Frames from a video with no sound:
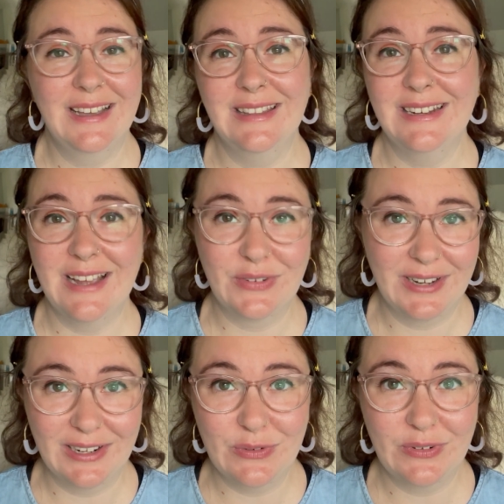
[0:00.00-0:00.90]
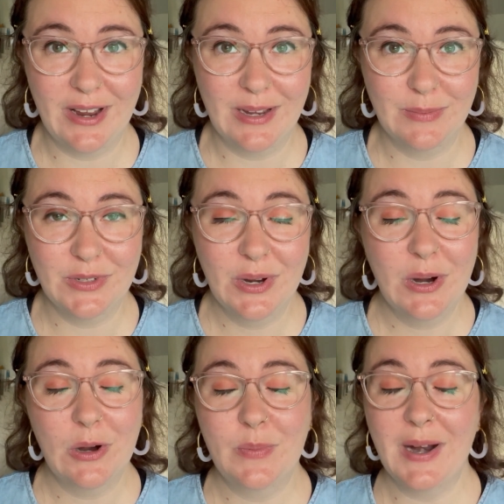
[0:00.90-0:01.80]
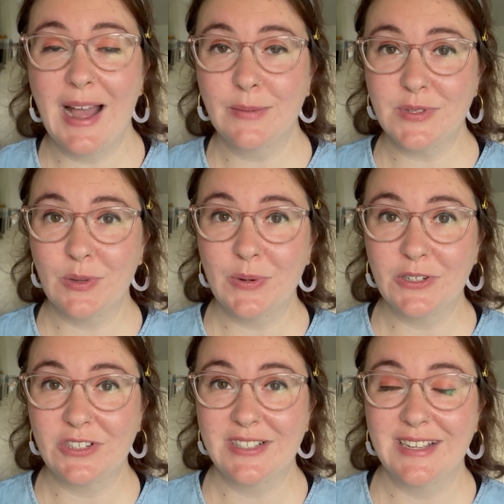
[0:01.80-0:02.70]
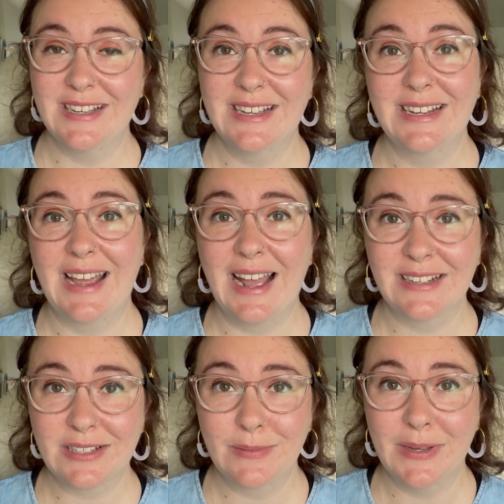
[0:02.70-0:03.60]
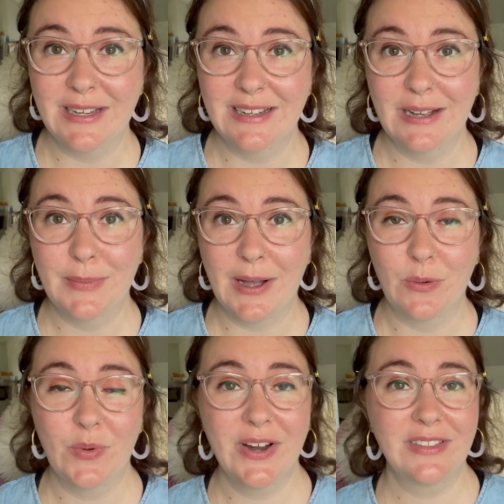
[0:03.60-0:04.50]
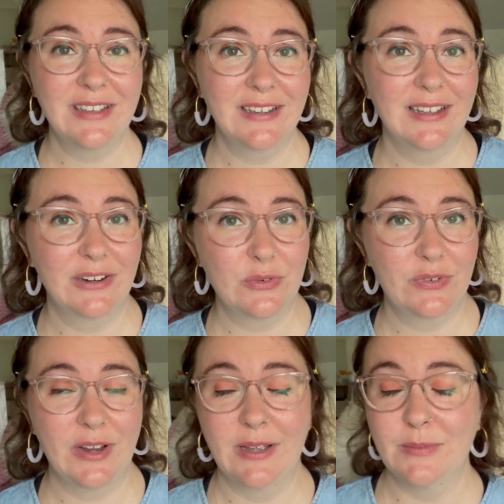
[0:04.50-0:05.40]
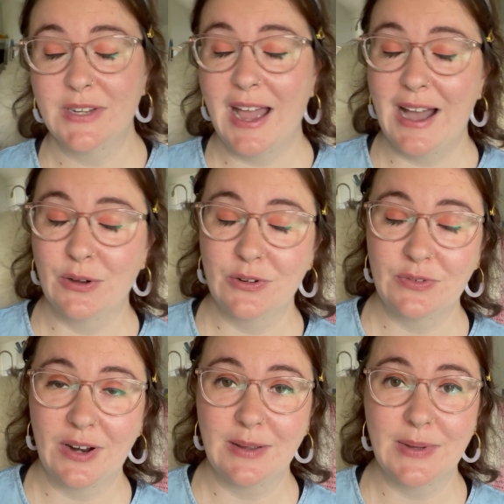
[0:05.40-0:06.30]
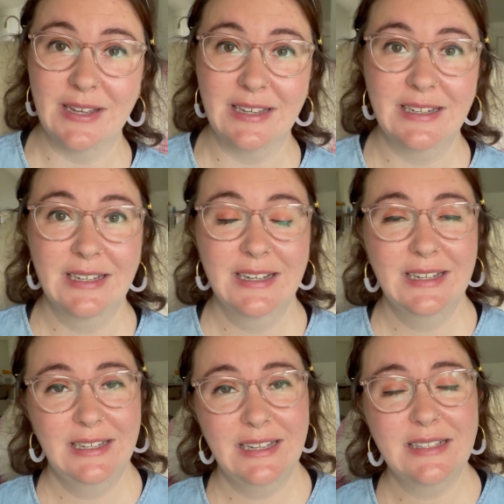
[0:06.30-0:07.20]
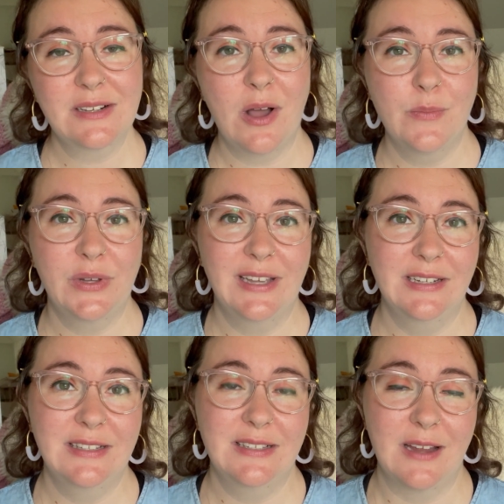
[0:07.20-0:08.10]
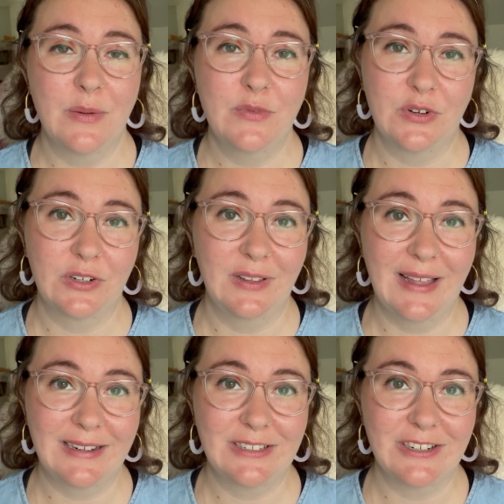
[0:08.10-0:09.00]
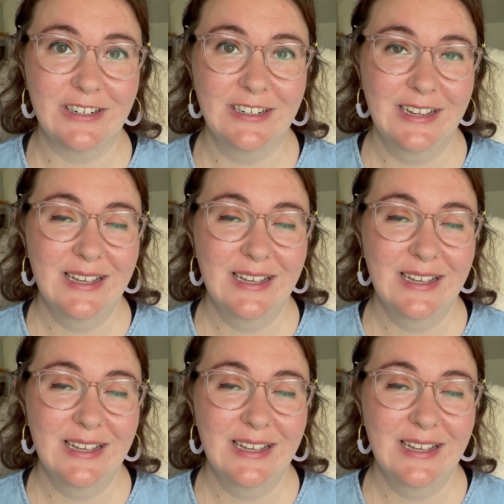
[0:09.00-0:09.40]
and then never get it framed. Or perhaps they'll purchase it and ask me about where they could get it framed, how to frame it. It's a complicated step for a collector.